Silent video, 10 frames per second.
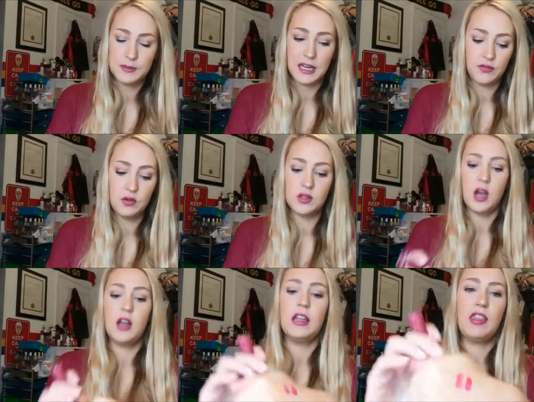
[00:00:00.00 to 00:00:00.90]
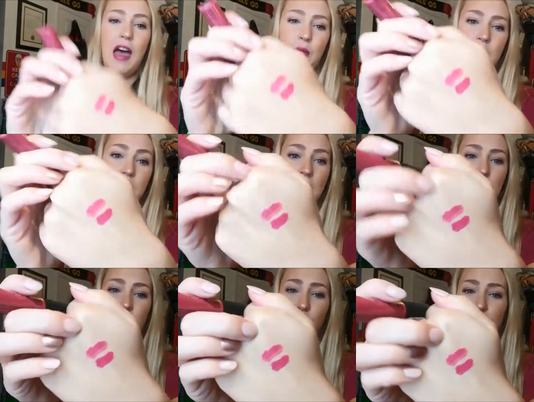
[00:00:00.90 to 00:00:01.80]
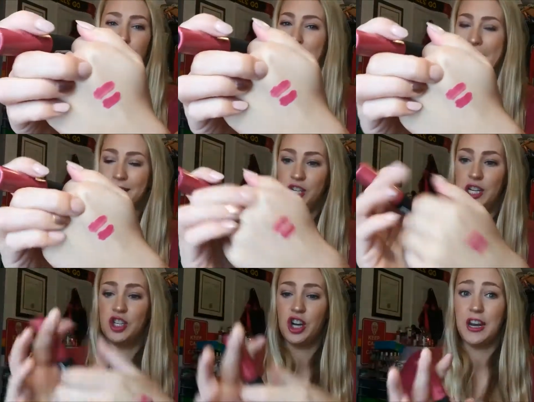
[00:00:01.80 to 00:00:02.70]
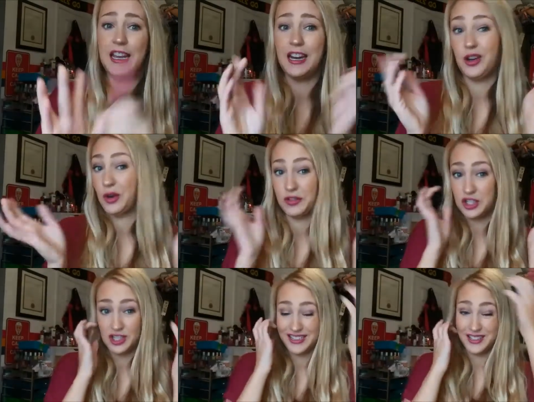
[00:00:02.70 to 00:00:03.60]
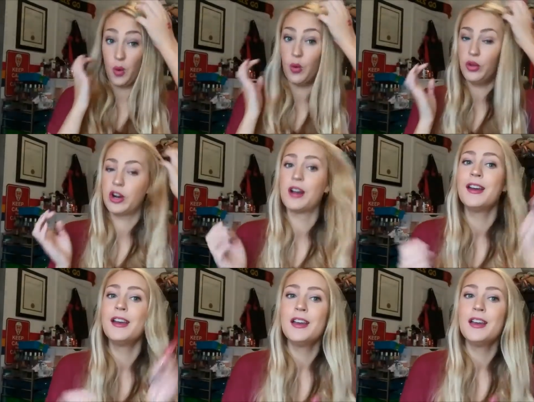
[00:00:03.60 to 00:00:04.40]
Like, if you saw, like, that one kind of went on patchy and chunky, and I don't know if it's just because it's older,